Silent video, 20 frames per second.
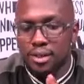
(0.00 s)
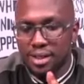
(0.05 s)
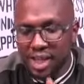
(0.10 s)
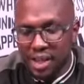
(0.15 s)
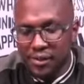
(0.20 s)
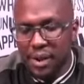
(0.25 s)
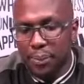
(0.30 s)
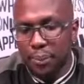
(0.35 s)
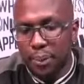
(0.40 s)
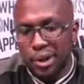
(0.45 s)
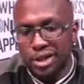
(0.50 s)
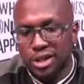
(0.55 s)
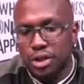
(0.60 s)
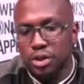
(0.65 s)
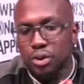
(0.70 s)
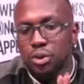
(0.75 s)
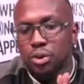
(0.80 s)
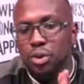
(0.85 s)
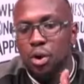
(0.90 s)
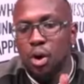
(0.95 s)

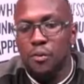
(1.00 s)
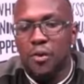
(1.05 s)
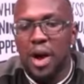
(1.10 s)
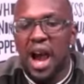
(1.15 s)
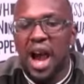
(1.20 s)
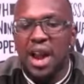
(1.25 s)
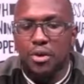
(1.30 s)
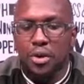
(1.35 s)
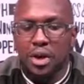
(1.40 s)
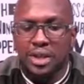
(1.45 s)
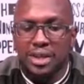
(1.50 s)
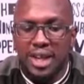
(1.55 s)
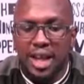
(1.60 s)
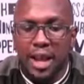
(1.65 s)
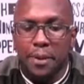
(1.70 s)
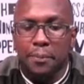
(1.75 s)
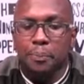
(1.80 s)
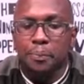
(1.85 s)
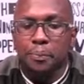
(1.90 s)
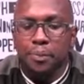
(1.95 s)
7.2 over Android
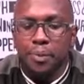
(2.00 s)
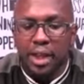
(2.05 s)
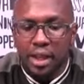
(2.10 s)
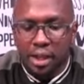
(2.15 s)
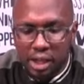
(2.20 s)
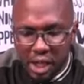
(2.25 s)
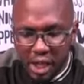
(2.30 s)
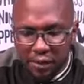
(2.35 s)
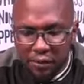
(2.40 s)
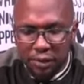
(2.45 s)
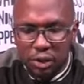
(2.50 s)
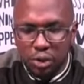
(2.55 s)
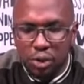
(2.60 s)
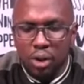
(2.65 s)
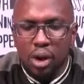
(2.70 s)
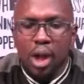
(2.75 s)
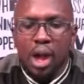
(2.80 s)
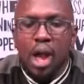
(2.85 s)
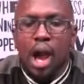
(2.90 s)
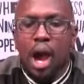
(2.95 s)
10 gives
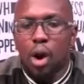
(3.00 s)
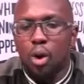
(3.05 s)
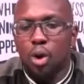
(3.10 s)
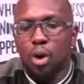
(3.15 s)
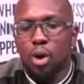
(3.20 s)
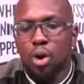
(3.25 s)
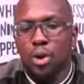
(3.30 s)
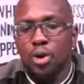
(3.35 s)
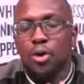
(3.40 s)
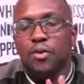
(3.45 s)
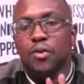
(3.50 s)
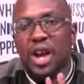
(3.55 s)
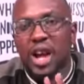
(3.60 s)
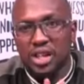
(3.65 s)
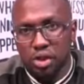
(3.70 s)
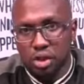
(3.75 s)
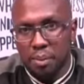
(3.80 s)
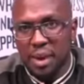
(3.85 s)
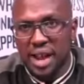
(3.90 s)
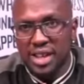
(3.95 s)
you a whole lot of
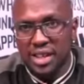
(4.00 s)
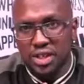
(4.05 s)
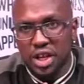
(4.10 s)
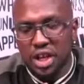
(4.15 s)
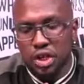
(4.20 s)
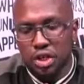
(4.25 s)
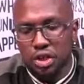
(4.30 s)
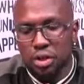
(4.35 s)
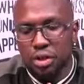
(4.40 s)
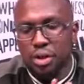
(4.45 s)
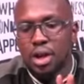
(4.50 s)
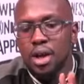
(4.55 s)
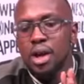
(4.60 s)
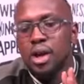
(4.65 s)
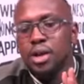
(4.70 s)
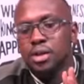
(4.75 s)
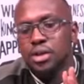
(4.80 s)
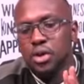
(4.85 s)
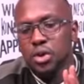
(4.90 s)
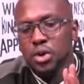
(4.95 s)
customization.
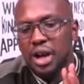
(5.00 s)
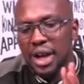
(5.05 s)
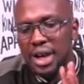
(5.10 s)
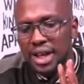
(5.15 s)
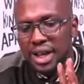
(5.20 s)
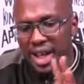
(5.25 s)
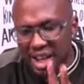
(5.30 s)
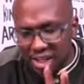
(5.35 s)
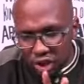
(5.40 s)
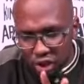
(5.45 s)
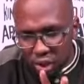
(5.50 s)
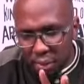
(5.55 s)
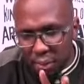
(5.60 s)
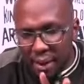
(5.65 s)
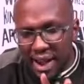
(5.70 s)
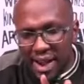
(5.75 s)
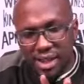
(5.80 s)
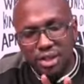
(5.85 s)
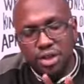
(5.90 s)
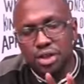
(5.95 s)
So you can
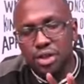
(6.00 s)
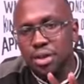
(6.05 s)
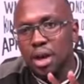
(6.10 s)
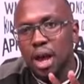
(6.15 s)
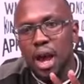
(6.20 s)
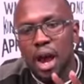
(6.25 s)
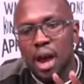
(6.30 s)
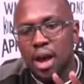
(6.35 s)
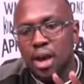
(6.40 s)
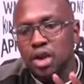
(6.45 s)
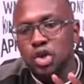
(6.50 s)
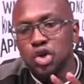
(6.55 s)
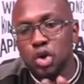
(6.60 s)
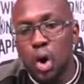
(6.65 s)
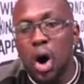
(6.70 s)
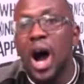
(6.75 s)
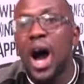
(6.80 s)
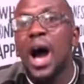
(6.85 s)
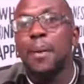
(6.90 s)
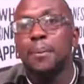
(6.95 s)
customize
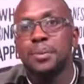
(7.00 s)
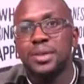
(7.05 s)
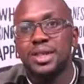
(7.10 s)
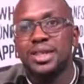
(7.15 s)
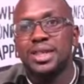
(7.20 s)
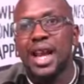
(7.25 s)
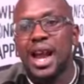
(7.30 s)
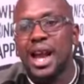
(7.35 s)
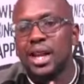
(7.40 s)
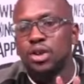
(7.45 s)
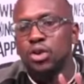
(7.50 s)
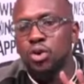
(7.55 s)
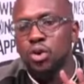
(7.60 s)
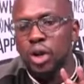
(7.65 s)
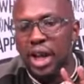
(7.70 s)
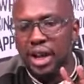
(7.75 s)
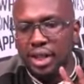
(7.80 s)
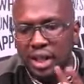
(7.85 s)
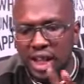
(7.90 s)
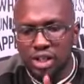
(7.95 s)
your app style. You
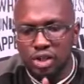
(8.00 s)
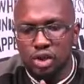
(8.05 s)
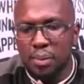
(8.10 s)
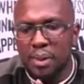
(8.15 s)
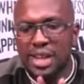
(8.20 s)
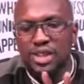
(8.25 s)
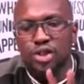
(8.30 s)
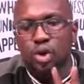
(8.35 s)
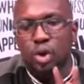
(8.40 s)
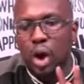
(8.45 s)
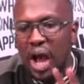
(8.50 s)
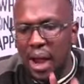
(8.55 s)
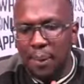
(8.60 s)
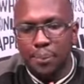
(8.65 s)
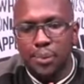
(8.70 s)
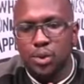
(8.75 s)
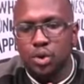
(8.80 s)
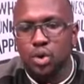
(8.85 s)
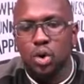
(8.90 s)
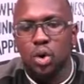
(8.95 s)
can customize your
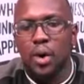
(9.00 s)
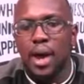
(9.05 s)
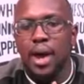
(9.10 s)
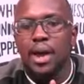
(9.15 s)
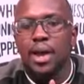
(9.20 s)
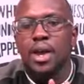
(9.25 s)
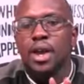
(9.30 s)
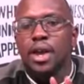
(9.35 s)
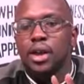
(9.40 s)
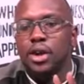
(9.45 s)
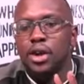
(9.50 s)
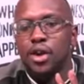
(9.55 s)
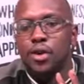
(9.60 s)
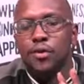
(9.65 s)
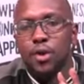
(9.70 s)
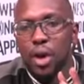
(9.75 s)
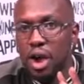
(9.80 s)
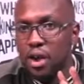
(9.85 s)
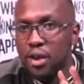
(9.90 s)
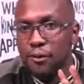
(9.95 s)
app drawer.
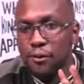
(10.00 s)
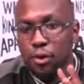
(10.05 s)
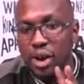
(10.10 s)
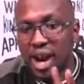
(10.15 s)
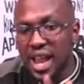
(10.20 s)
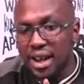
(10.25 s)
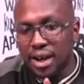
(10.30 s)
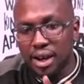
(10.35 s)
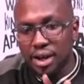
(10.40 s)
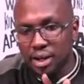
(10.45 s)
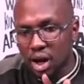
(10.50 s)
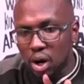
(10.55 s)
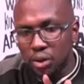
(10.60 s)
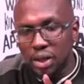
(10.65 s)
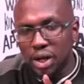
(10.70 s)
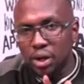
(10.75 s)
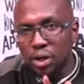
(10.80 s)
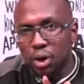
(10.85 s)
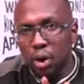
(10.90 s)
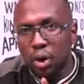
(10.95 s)
If you like
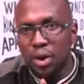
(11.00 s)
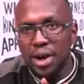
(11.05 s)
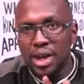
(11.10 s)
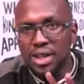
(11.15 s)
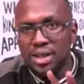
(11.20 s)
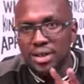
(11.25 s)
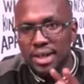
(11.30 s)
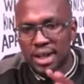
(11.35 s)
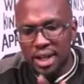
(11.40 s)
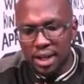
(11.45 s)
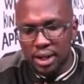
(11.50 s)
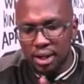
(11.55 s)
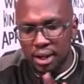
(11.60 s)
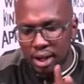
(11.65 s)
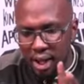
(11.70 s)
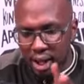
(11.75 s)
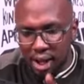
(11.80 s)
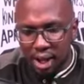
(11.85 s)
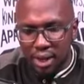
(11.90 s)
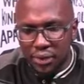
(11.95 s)
rounded corners in
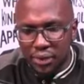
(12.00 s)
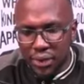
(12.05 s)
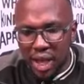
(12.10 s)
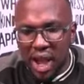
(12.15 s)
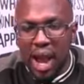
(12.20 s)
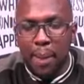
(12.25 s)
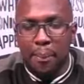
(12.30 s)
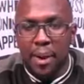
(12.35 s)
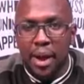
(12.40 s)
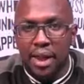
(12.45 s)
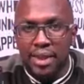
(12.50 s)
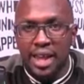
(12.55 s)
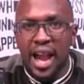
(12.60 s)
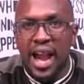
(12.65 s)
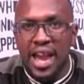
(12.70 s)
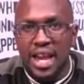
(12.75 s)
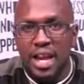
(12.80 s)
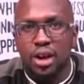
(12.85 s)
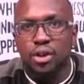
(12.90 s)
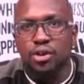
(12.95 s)
the app, the
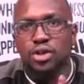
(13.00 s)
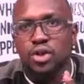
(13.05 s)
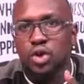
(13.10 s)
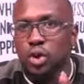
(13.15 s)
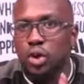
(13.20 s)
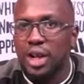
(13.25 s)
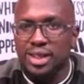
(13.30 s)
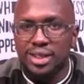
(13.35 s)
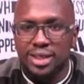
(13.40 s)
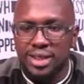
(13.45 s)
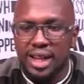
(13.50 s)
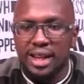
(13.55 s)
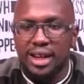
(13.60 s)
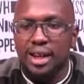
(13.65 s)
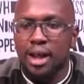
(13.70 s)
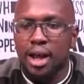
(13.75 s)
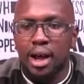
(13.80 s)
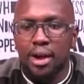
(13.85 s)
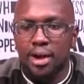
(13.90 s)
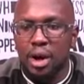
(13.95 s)
icons, you can set
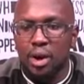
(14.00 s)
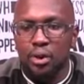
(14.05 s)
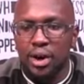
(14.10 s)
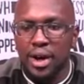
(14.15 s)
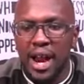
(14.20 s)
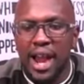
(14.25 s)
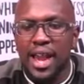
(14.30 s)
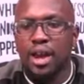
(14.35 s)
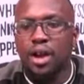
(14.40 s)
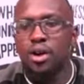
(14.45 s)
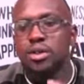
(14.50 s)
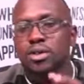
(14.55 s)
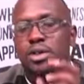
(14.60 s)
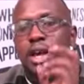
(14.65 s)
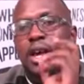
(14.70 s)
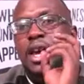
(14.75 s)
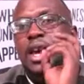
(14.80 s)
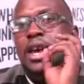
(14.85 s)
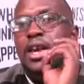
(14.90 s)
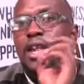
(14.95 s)
rounded icons.
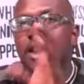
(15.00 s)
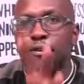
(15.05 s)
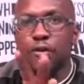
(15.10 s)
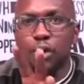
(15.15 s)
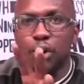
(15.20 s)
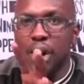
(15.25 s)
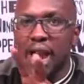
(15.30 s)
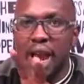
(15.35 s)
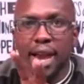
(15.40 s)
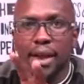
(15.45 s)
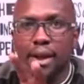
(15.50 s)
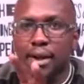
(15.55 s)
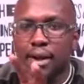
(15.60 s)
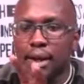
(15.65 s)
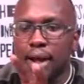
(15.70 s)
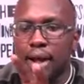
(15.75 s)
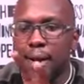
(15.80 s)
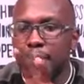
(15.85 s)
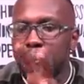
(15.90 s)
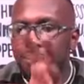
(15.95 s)
If you like
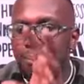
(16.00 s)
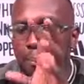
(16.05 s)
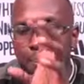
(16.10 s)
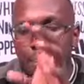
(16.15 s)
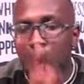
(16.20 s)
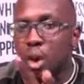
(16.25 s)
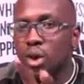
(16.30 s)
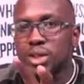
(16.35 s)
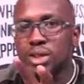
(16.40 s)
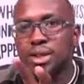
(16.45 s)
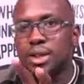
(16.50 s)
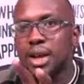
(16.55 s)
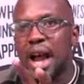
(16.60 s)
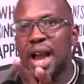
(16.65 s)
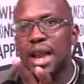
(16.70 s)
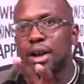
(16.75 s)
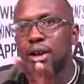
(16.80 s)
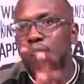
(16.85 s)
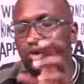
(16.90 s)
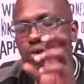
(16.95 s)
boxed
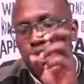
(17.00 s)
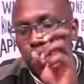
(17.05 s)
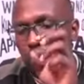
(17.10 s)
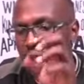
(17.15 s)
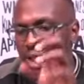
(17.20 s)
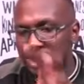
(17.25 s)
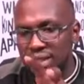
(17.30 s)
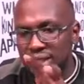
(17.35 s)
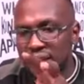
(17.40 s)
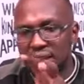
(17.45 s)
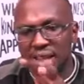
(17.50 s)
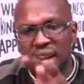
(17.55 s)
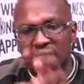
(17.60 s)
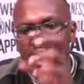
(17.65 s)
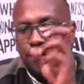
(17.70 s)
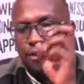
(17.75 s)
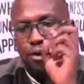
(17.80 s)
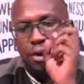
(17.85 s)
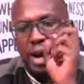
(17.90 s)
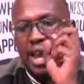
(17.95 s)
icons, you can set that.
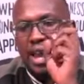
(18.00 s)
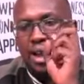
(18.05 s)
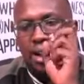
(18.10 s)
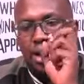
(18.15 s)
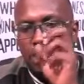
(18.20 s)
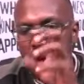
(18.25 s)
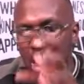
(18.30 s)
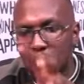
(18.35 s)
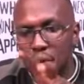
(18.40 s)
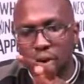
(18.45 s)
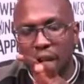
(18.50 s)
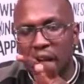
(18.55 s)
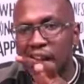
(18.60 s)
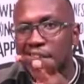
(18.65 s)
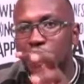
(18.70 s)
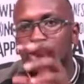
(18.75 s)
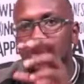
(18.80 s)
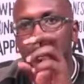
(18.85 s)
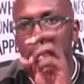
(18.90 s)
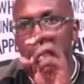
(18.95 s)
If you like round
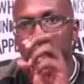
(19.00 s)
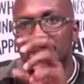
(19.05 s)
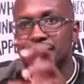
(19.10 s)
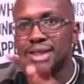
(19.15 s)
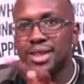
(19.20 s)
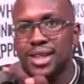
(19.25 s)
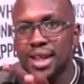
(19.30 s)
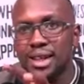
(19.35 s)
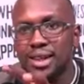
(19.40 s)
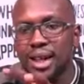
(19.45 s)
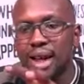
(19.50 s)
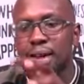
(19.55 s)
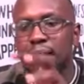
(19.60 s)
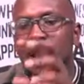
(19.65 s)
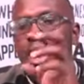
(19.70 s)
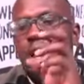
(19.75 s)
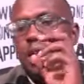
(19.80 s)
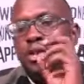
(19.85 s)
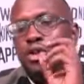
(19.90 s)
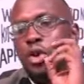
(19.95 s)
icons, you can set that.
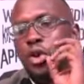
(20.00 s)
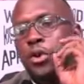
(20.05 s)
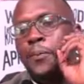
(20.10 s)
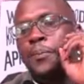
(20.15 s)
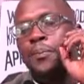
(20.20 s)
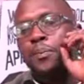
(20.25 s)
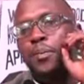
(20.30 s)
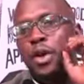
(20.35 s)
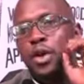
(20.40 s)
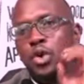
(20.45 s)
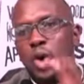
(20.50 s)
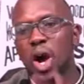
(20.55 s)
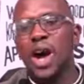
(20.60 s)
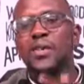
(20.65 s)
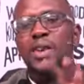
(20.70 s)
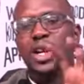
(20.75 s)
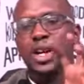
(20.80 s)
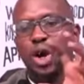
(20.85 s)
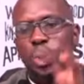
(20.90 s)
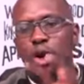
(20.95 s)
So you
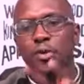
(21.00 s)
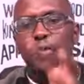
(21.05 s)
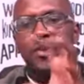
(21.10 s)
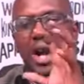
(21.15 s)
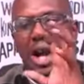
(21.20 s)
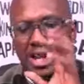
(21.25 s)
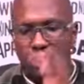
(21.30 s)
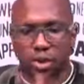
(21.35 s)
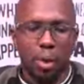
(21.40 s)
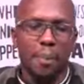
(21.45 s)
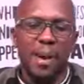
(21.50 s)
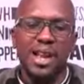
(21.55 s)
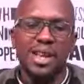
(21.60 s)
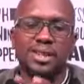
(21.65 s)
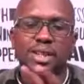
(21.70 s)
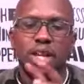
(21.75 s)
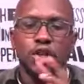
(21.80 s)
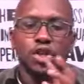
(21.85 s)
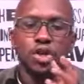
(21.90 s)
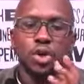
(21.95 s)
have a lot of
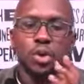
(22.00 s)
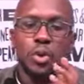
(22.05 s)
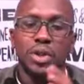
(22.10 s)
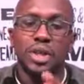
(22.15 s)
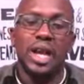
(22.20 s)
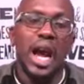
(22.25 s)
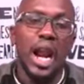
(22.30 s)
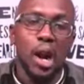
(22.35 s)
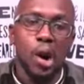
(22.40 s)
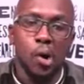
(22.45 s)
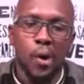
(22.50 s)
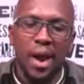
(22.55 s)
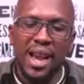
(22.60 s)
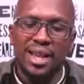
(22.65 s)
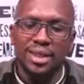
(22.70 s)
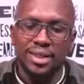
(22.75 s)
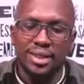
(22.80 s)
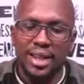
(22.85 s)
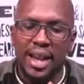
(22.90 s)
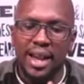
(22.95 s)
customization with
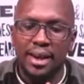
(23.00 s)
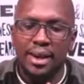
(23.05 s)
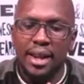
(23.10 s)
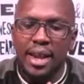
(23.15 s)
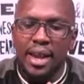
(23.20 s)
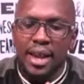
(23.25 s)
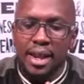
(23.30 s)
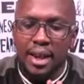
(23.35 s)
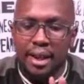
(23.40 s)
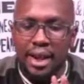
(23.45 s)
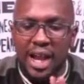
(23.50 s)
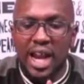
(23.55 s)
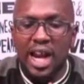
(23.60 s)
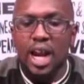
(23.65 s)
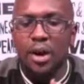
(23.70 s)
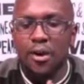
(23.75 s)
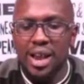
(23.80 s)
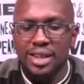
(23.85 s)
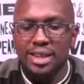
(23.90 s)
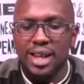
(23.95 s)
ColorOS, and
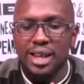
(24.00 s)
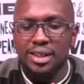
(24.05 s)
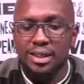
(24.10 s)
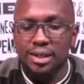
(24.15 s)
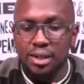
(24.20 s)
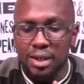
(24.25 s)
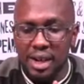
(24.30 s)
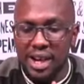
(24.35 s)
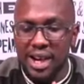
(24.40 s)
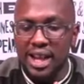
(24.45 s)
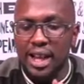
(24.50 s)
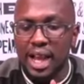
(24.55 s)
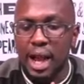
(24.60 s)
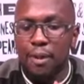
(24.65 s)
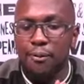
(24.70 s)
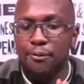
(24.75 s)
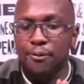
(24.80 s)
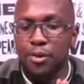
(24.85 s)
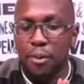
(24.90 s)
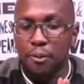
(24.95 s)
ColorOS has really
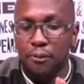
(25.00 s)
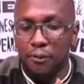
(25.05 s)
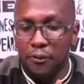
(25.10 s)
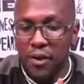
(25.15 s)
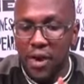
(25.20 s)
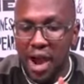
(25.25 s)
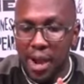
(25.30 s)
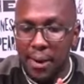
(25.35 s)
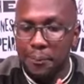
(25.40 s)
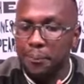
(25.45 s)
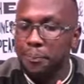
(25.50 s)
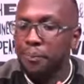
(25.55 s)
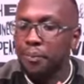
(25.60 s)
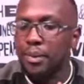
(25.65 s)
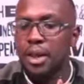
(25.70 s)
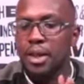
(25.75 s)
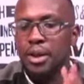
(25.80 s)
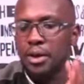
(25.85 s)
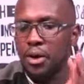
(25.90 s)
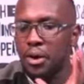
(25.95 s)
come from far,
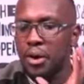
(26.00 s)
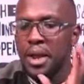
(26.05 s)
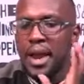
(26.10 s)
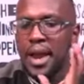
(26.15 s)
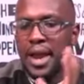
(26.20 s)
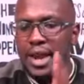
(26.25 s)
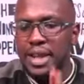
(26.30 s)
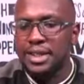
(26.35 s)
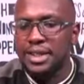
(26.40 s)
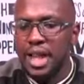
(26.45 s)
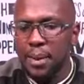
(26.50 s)
and it's